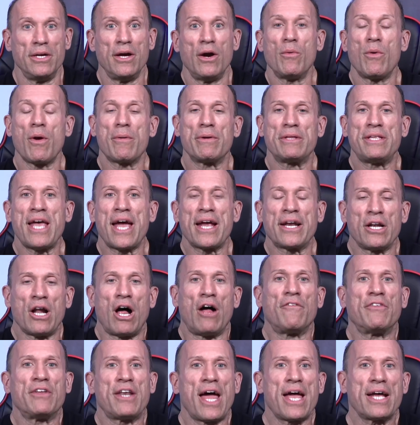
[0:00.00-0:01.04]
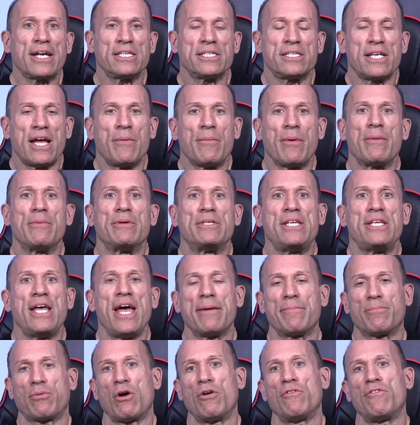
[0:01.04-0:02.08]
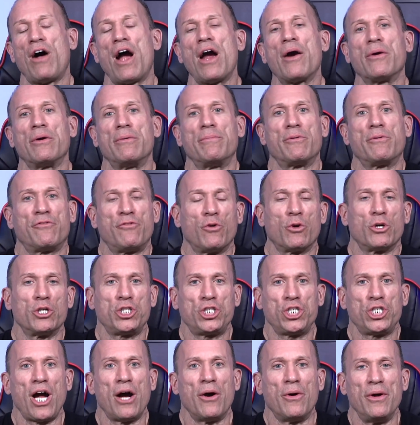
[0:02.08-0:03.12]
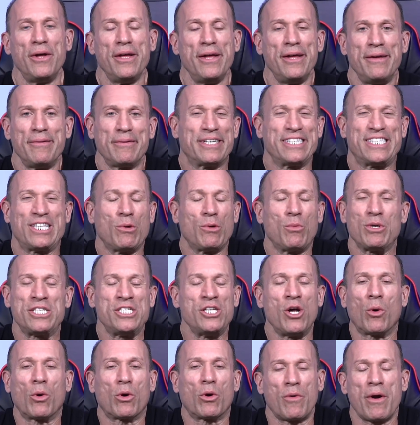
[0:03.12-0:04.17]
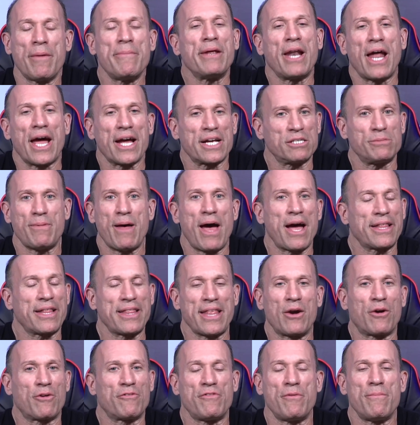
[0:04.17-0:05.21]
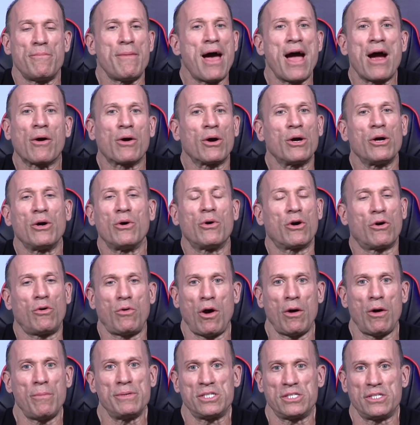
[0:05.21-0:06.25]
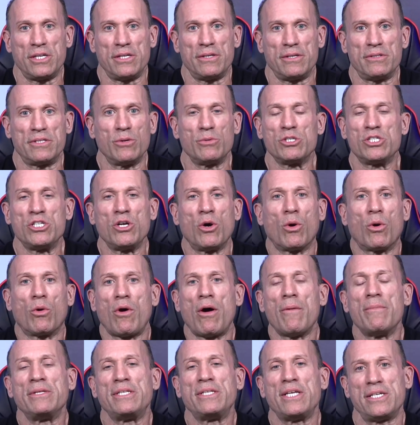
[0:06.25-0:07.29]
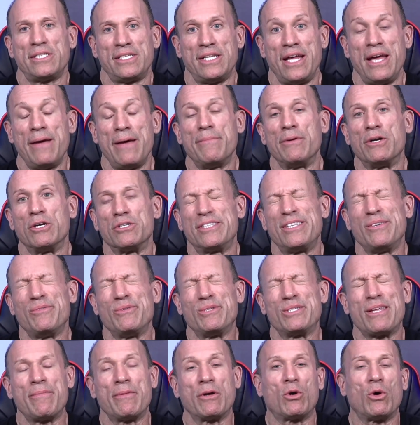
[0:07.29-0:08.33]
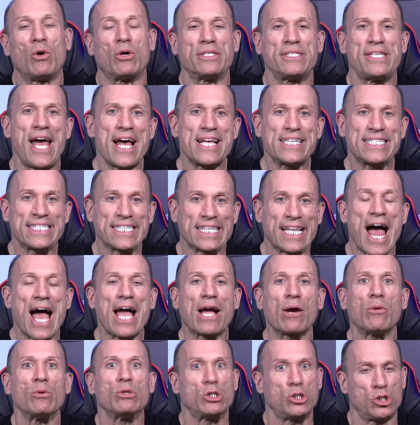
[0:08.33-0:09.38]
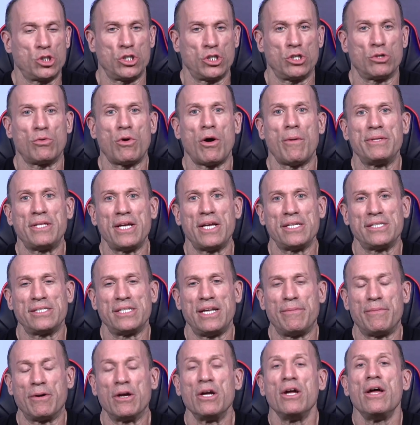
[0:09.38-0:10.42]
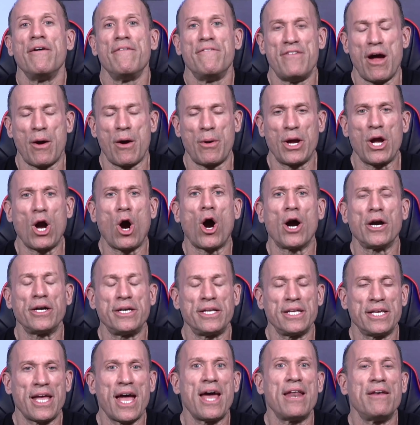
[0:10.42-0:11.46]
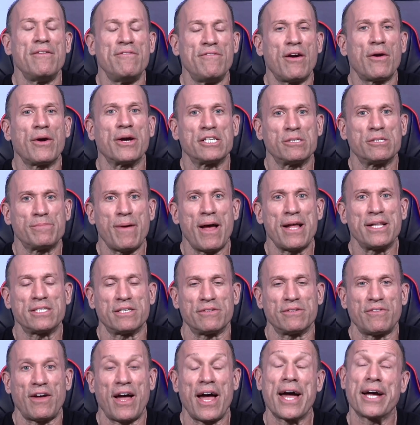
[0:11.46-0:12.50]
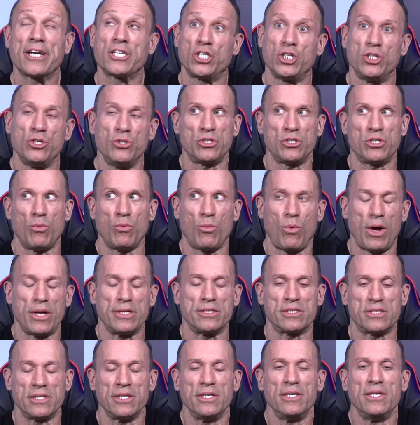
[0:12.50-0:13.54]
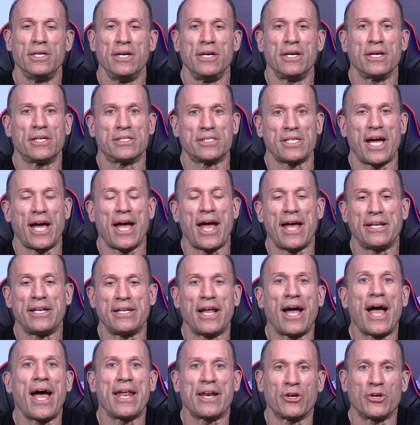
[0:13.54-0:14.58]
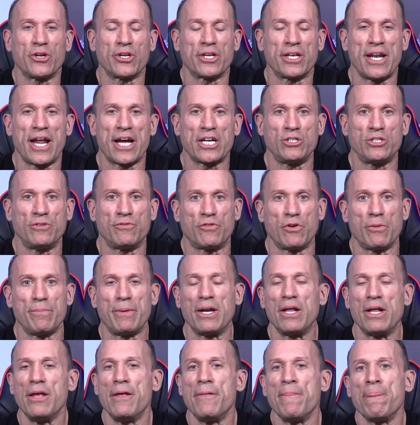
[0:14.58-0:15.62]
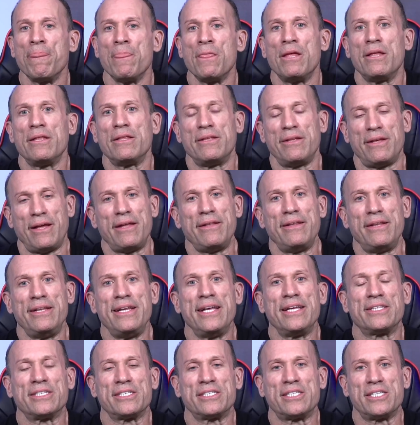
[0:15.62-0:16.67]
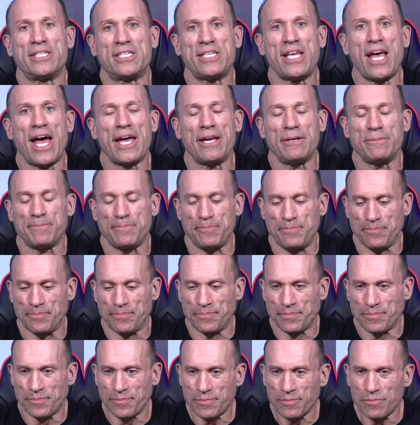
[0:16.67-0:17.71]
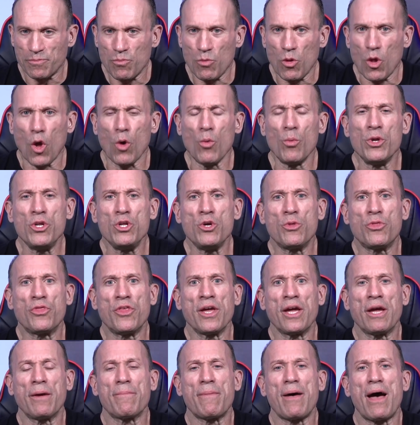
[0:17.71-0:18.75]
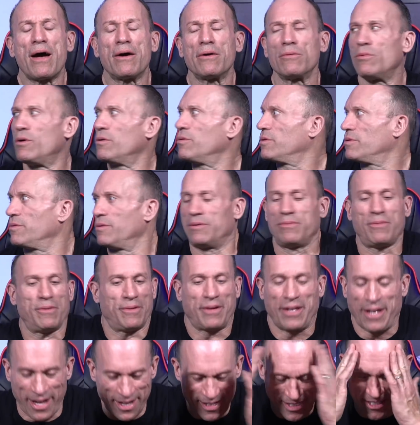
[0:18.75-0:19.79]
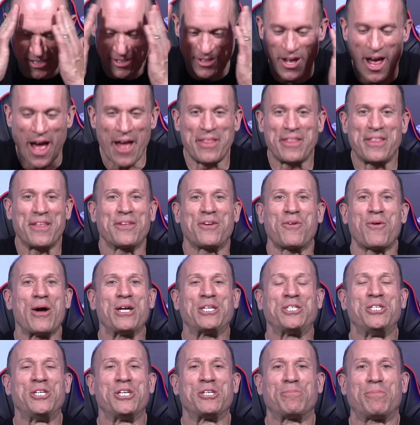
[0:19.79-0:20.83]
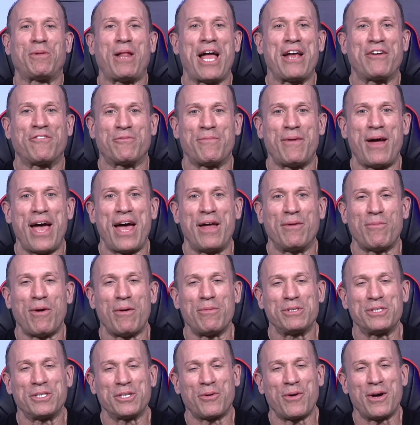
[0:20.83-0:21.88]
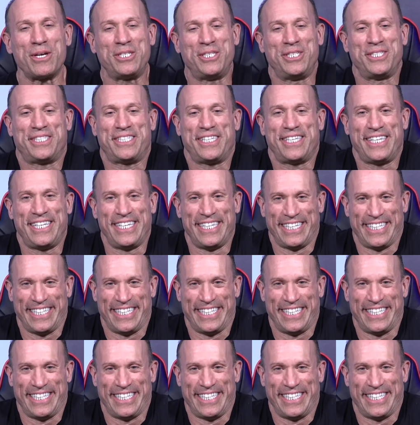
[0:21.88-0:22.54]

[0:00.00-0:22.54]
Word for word: We would take Nolvadex and we would take Proviron before a show, because there was no Arimidex back then, or Femara, or Aromasin. There was no aromatase inhibitors. There was something called Teslac, which is an aromatase inhibitor, very hard to get and very expensive. I actually it once because I had a good connection for it. But needless to say, when you think about, the question is blank from my head. What was the question, Sid?